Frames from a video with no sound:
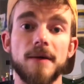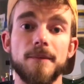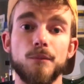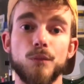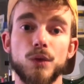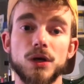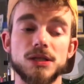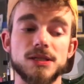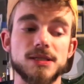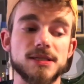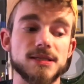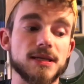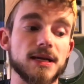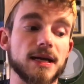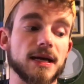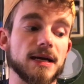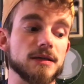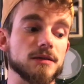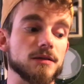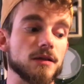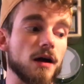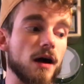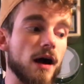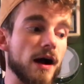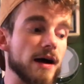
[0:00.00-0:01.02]
ones that I
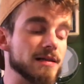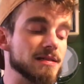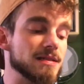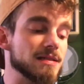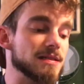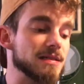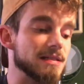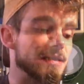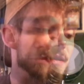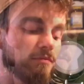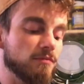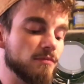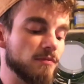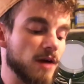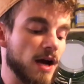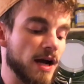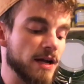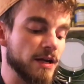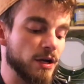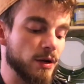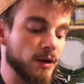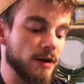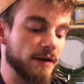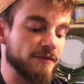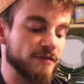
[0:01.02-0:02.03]
had lost. I
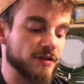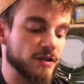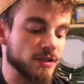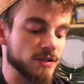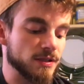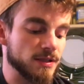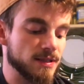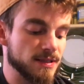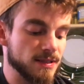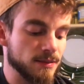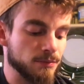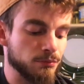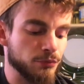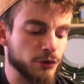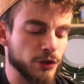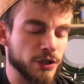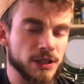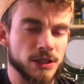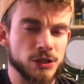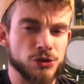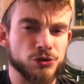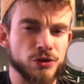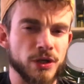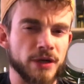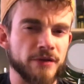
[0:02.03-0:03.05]
know I've heard some
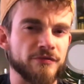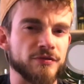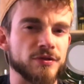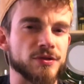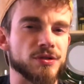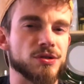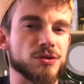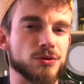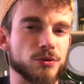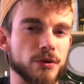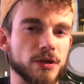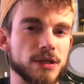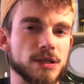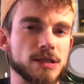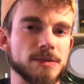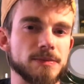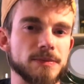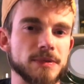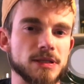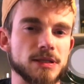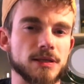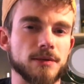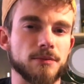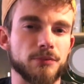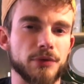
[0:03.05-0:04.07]
pretty dreadful stories,
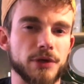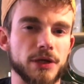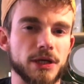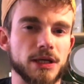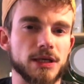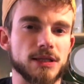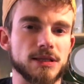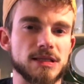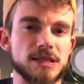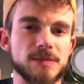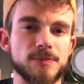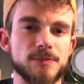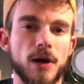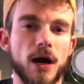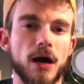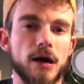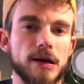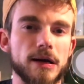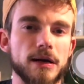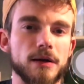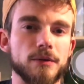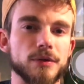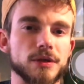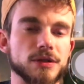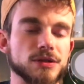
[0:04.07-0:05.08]
but some pretty
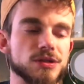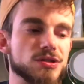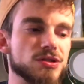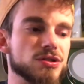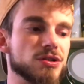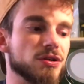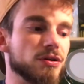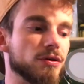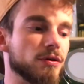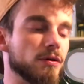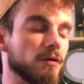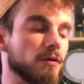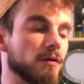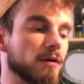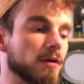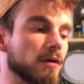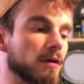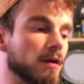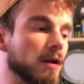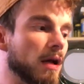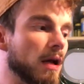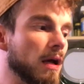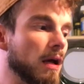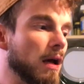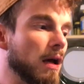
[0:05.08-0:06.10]
inspiring ones too, and
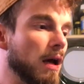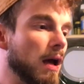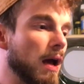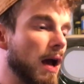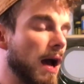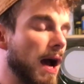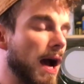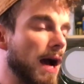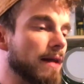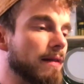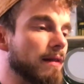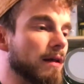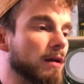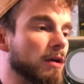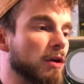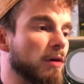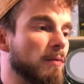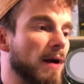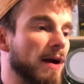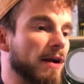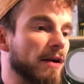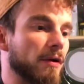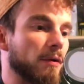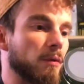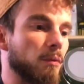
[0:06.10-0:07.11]
I think no
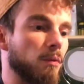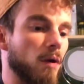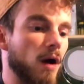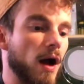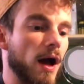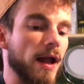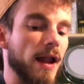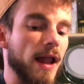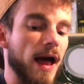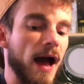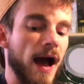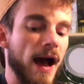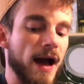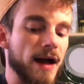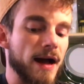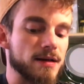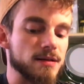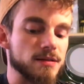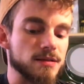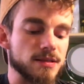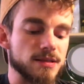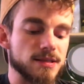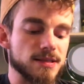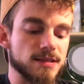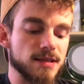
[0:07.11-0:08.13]
matter what,
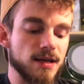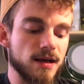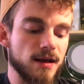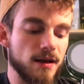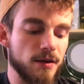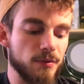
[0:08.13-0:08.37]
as